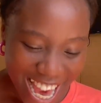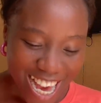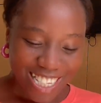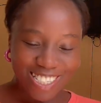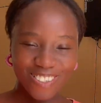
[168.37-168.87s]

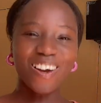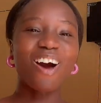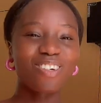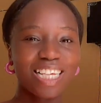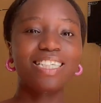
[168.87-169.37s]
So I
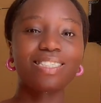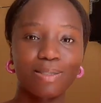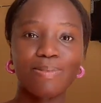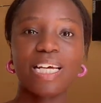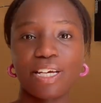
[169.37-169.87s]
wanted it to
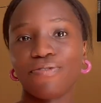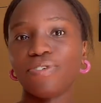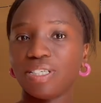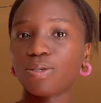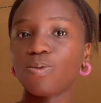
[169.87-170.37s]
be like a
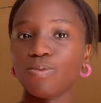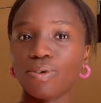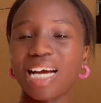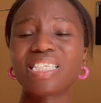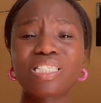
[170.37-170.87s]
physical book.
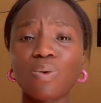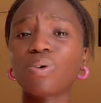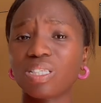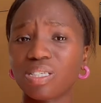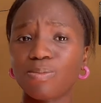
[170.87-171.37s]
I still
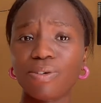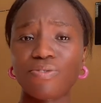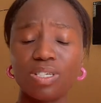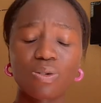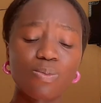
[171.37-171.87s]
want it to be a
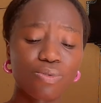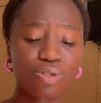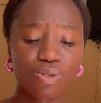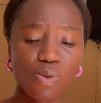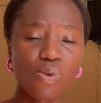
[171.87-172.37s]
physical book,
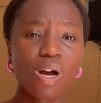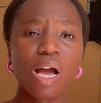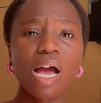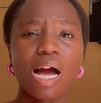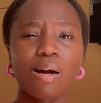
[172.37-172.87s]
so
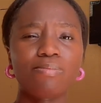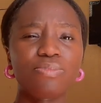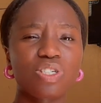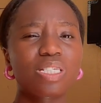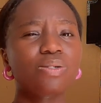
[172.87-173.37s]
I'm
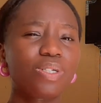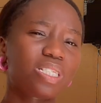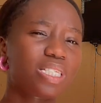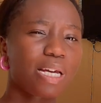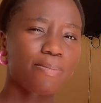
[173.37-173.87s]
just going to
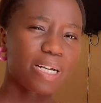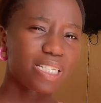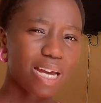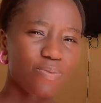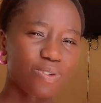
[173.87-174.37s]
take my
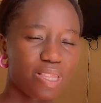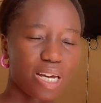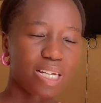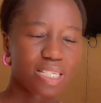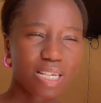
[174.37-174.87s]
time with
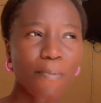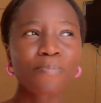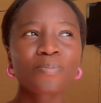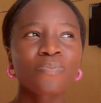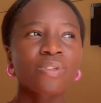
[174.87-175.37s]
that.
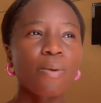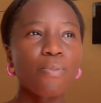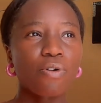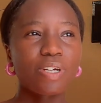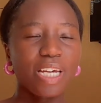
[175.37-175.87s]

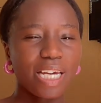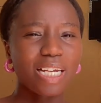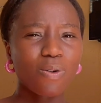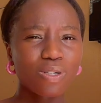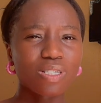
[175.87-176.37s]
But yeah,
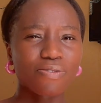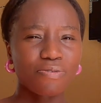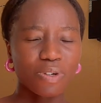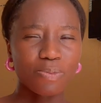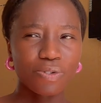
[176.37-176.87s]
that was
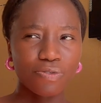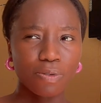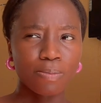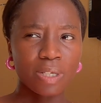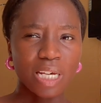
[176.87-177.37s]
February for
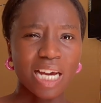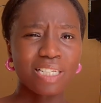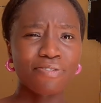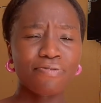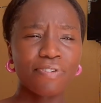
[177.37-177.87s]
me. And
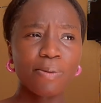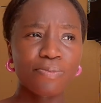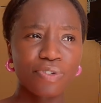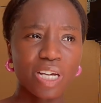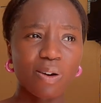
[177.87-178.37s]
in
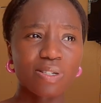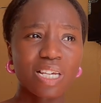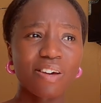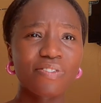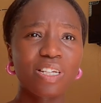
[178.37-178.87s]
February, I was
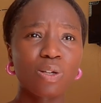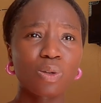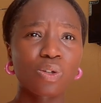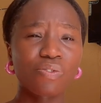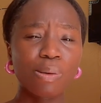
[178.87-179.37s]
having a
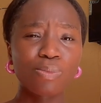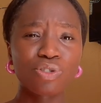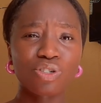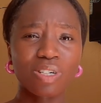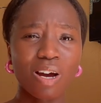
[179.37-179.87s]
lot of
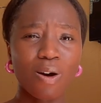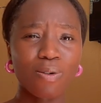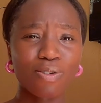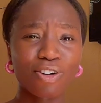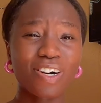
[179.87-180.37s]

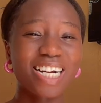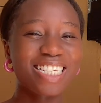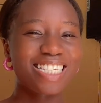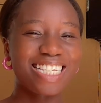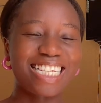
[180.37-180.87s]
emotional
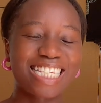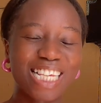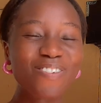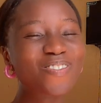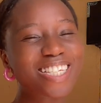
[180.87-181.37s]
crisis. Let me